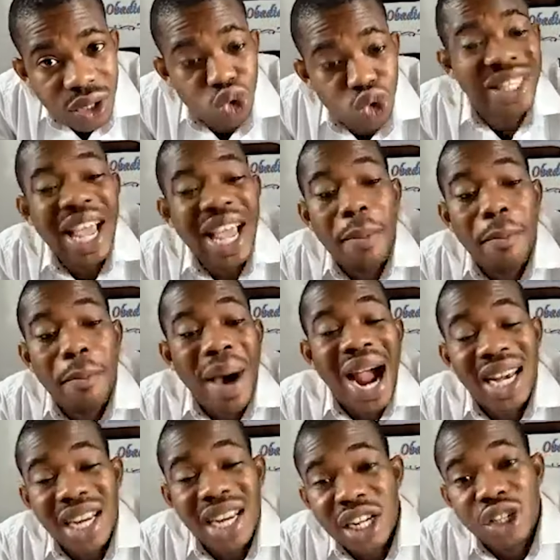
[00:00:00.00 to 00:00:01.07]
To take
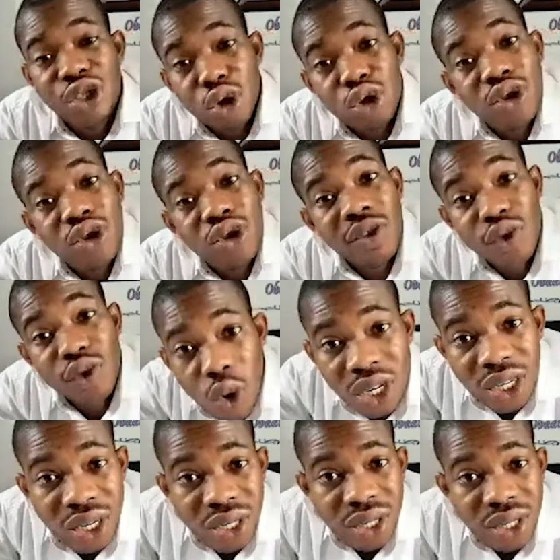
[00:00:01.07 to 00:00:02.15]
back the church of God.
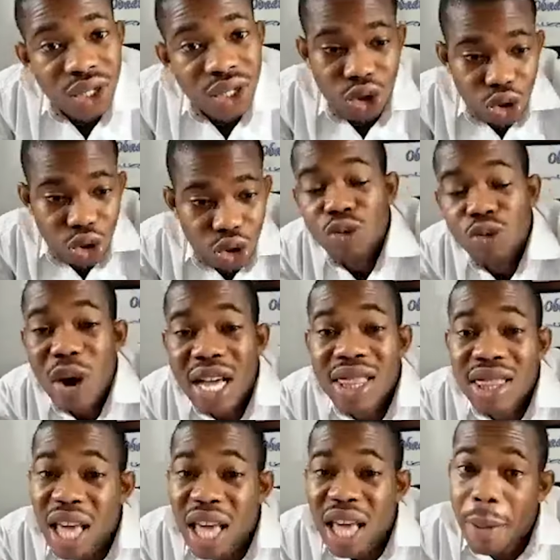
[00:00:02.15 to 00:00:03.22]
So you can
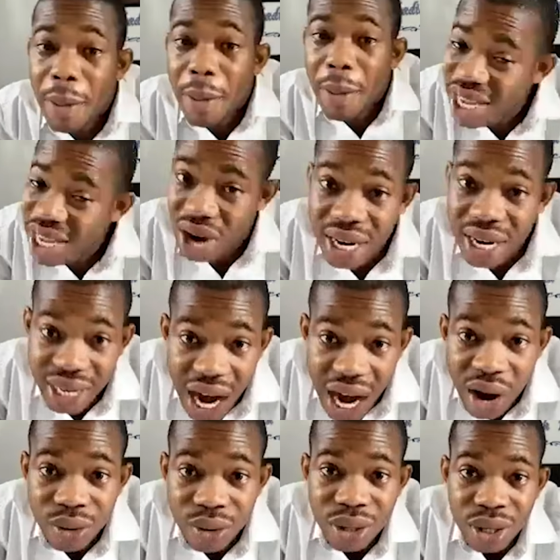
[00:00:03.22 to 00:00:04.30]
WhatsApp me right now